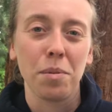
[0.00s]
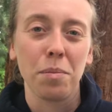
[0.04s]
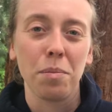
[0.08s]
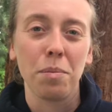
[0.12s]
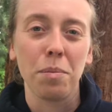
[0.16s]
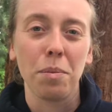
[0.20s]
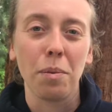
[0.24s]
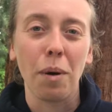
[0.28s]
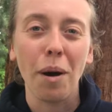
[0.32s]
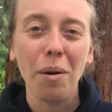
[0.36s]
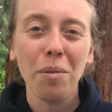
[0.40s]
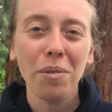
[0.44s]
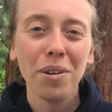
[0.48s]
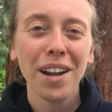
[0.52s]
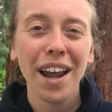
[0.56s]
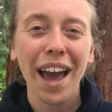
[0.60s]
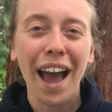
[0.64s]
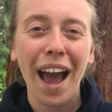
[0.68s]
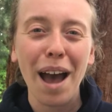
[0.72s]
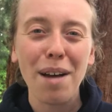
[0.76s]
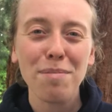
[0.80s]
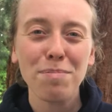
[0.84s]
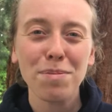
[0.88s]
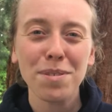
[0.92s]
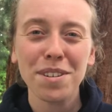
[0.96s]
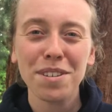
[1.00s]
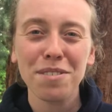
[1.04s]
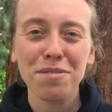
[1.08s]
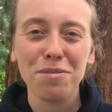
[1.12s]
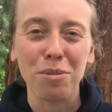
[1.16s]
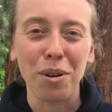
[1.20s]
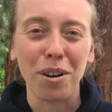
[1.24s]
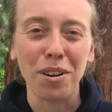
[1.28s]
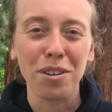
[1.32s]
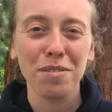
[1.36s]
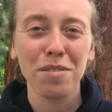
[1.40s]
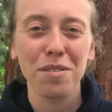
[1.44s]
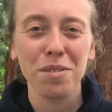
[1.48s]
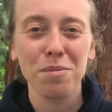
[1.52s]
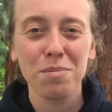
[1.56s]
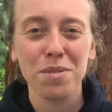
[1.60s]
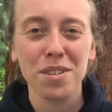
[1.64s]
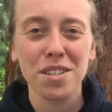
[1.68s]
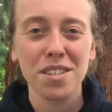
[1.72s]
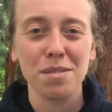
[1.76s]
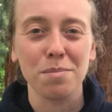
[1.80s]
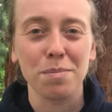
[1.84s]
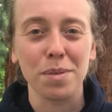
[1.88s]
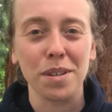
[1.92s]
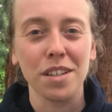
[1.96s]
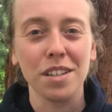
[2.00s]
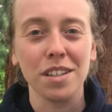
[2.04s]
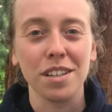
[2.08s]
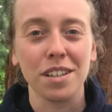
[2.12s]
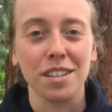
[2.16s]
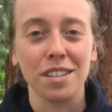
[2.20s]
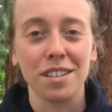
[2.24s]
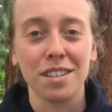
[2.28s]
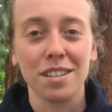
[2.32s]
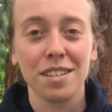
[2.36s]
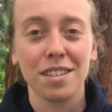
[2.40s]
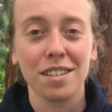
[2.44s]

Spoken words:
What would happen if one of them disappeared?